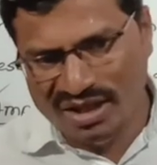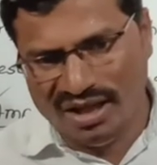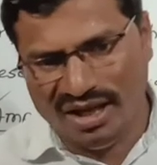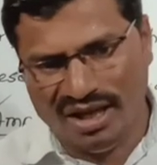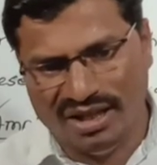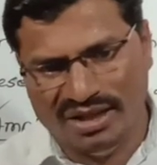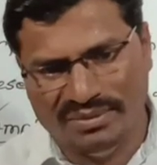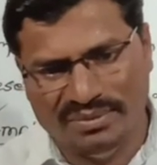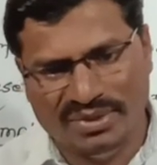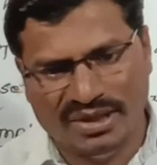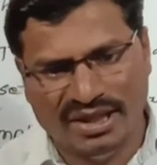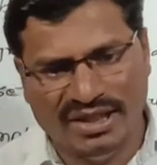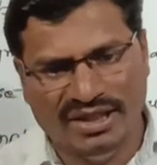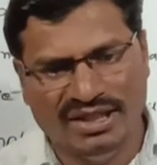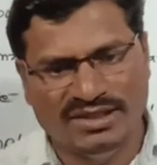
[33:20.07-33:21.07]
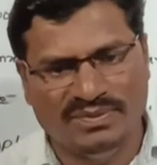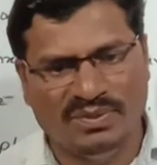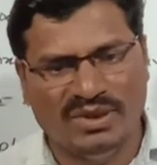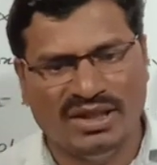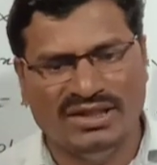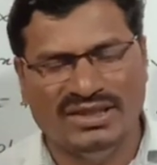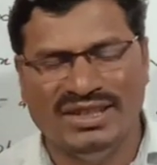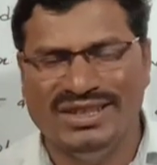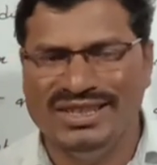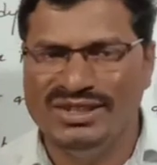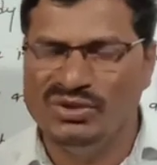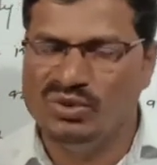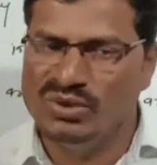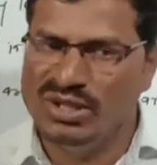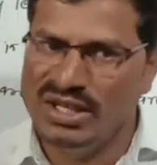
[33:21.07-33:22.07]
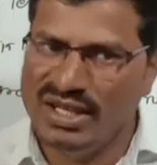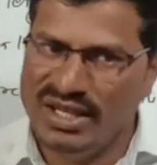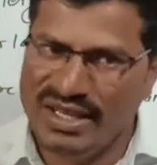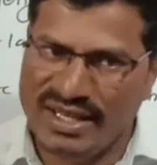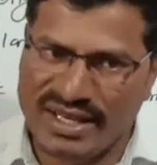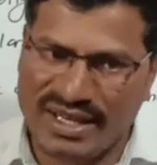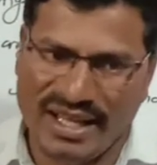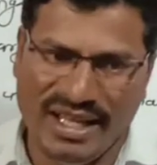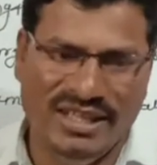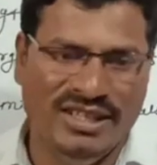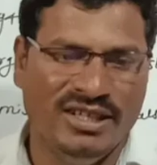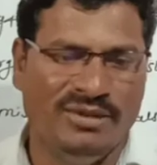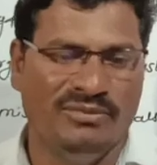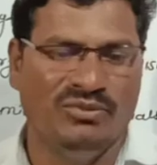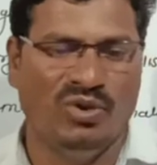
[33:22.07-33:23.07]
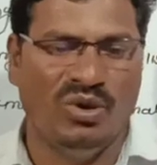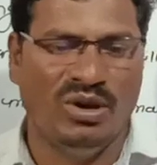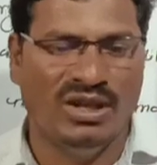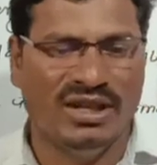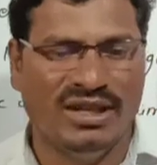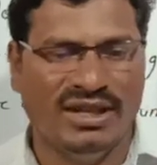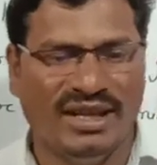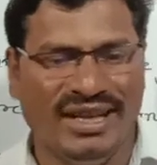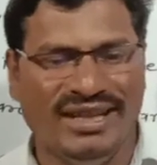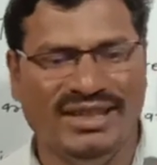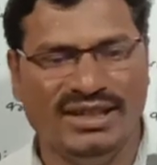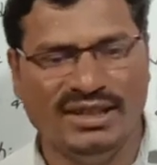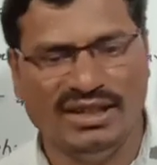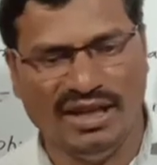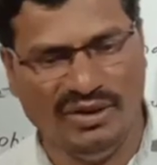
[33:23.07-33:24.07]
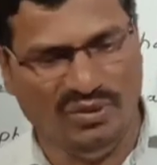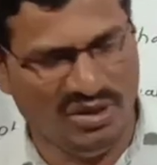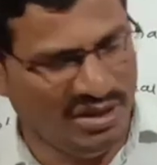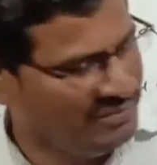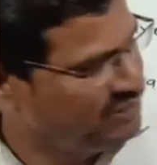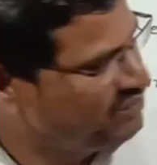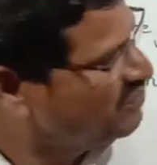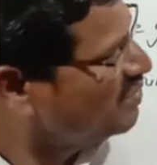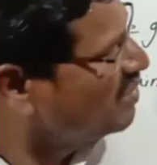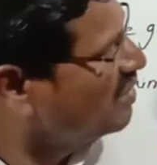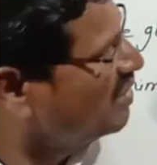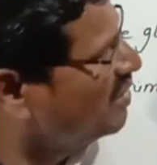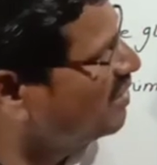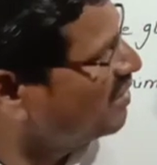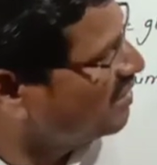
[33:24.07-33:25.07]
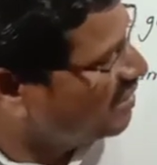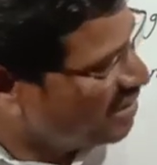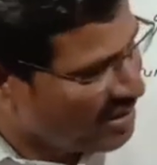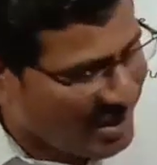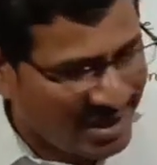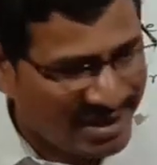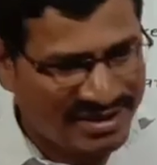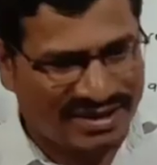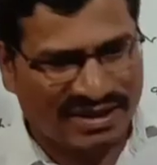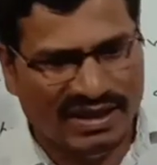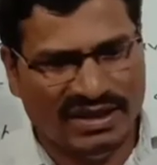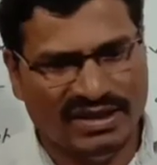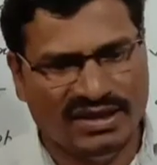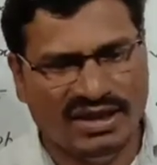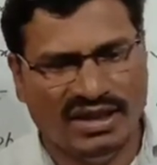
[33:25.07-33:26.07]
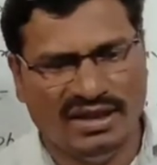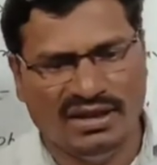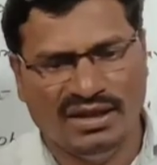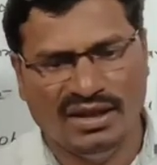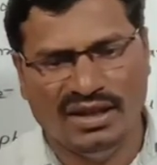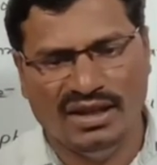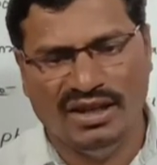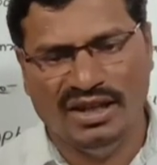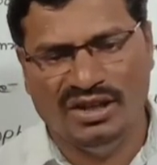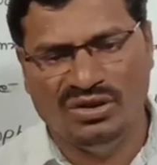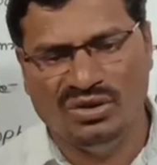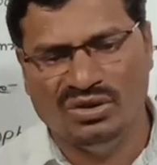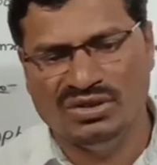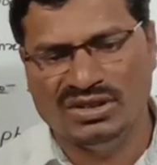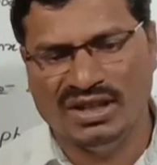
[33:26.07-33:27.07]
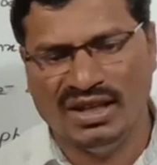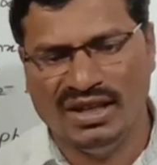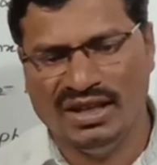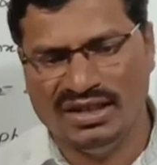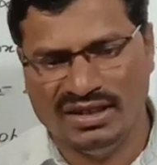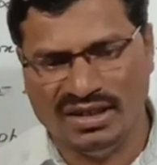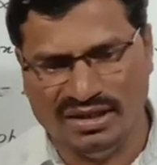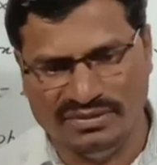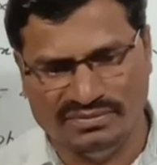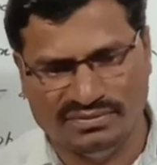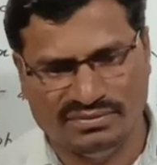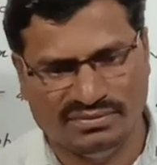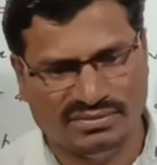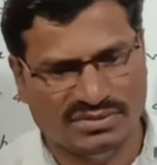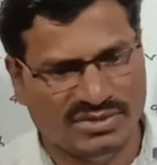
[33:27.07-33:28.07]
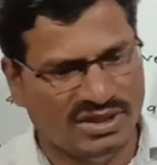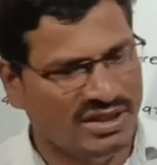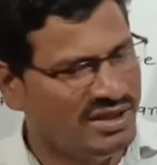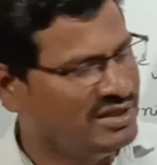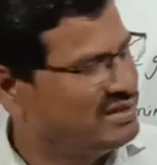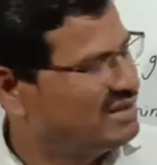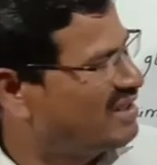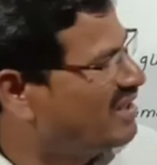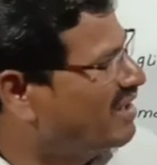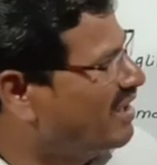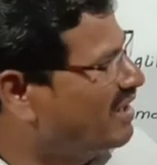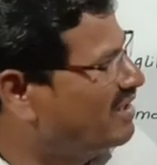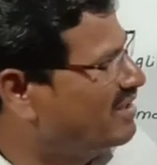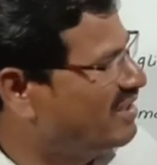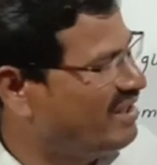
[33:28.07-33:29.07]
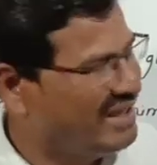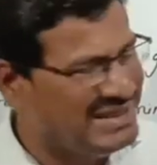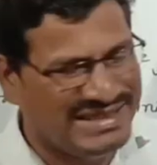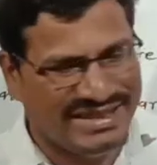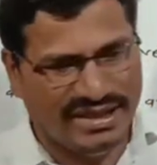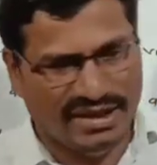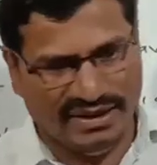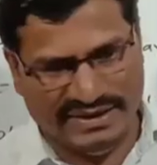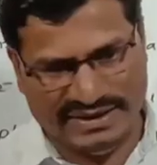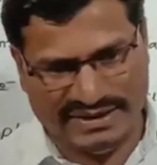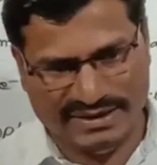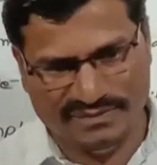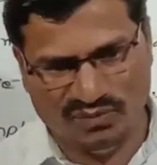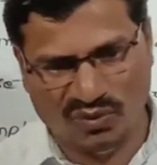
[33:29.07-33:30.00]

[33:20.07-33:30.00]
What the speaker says: and brain is present into the cranium or cranial cavity. The next thing is their endoskeleton is cartilaginous.